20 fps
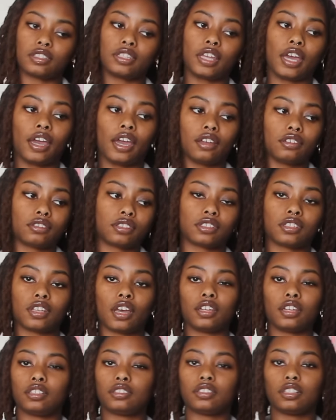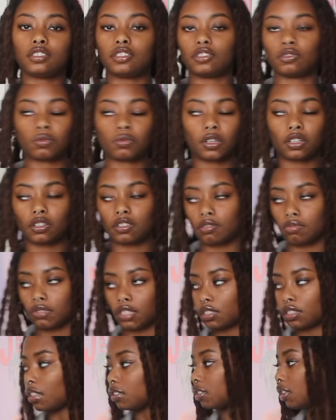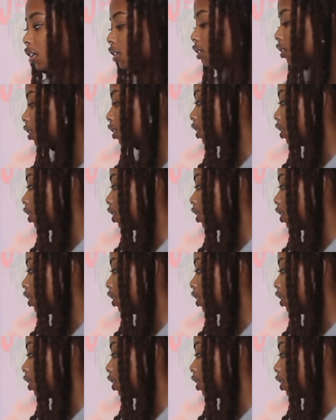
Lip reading: that society thinks is weird or some shit like that.